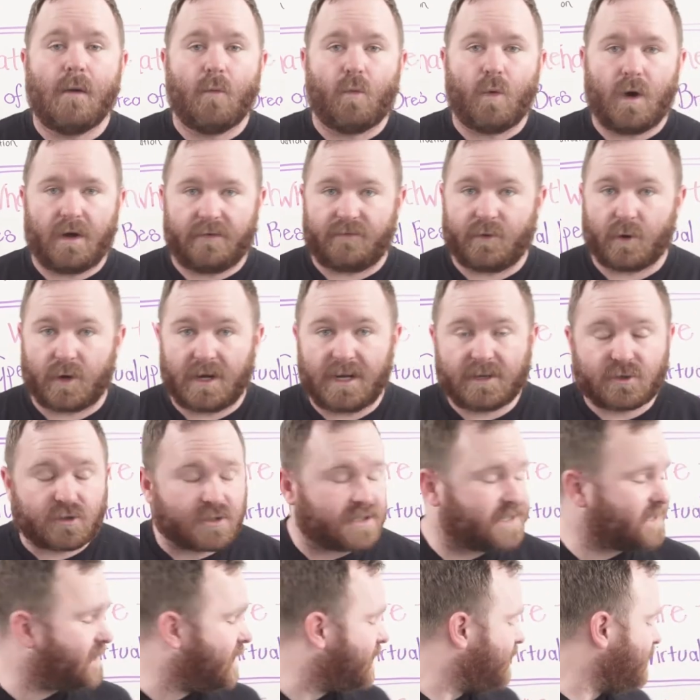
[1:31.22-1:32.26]
Well, if you're
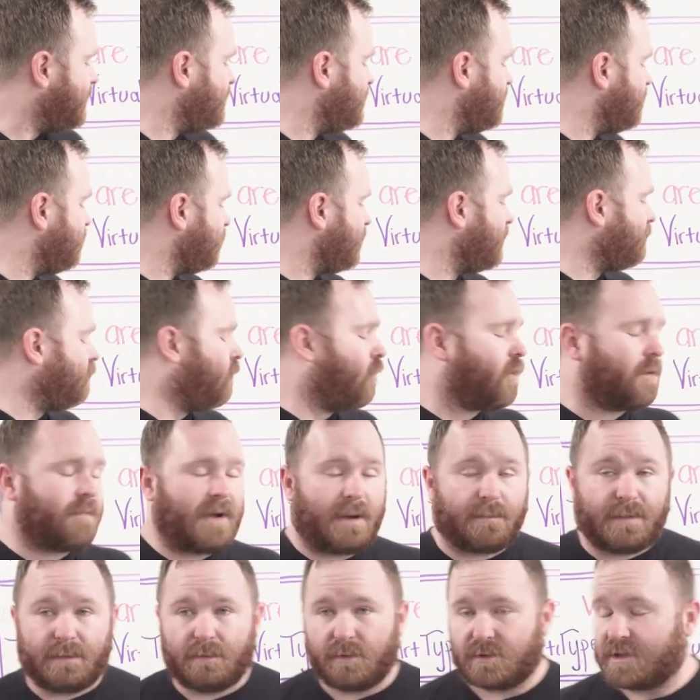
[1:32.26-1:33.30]
interested in hearing more
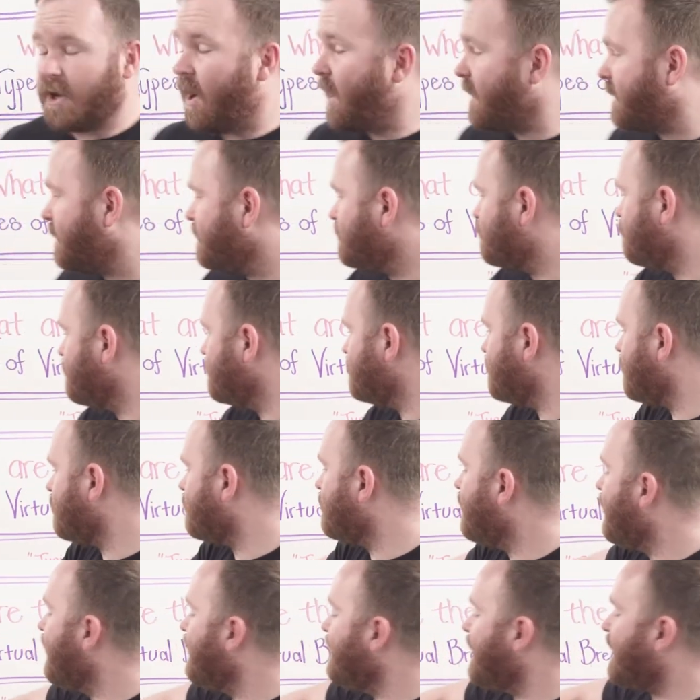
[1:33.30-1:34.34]
about people talking to each other,
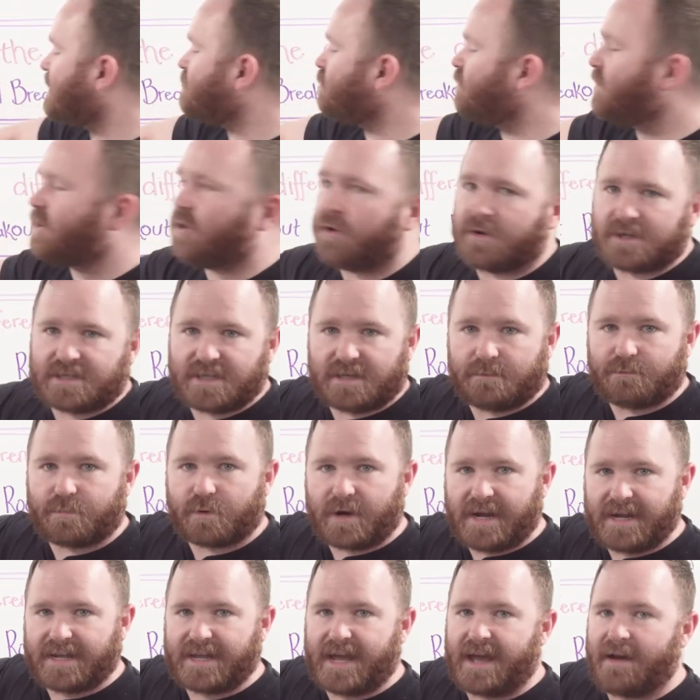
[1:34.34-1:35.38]
that's when we go into the
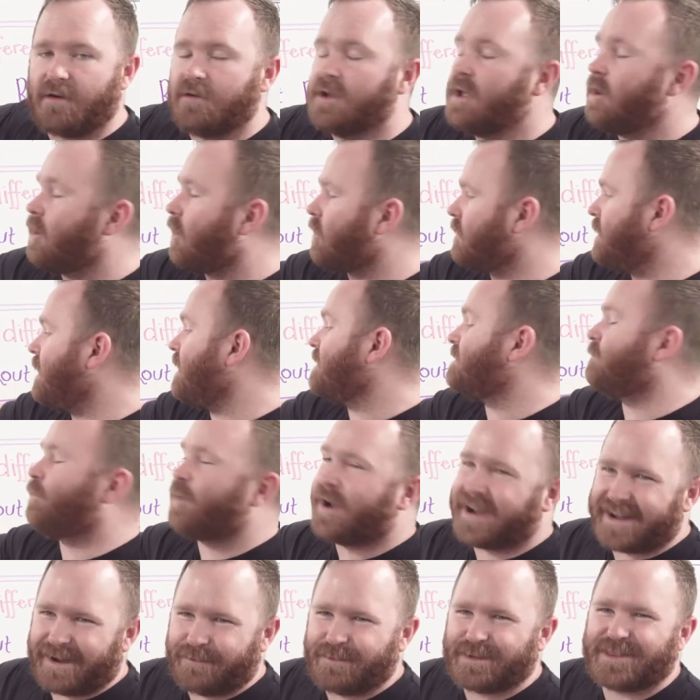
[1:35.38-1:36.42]
breakout, or not the
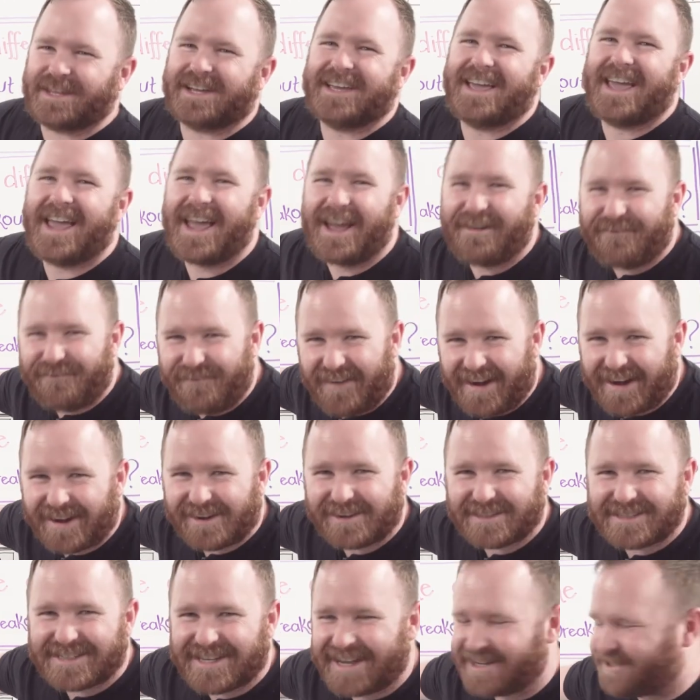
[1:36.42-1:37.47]
breakout, but the
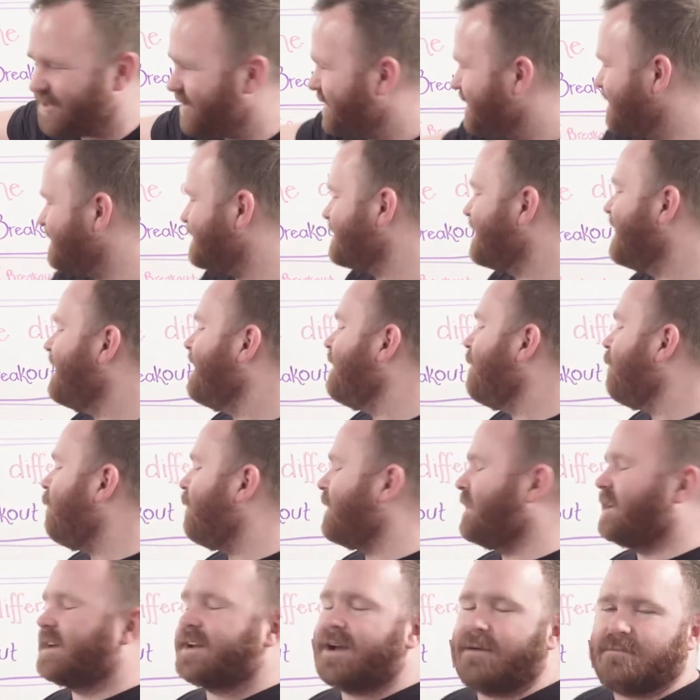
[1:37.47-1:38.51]
campfire sessions
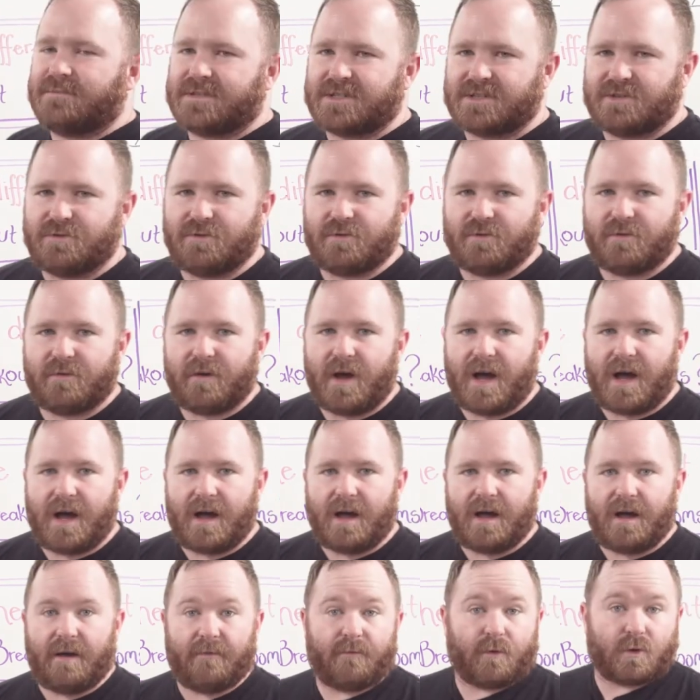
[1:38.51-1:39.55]
when it comes to
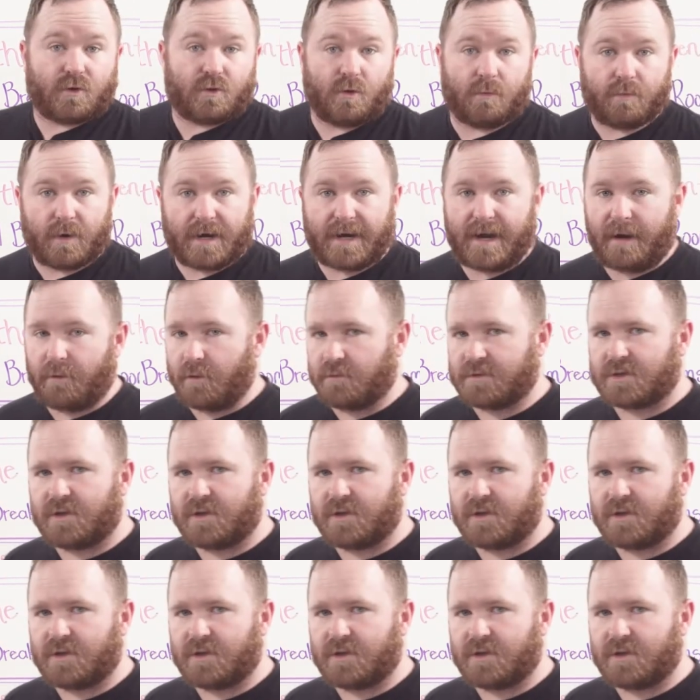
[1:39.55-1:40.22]
uh, a virtual breakout room.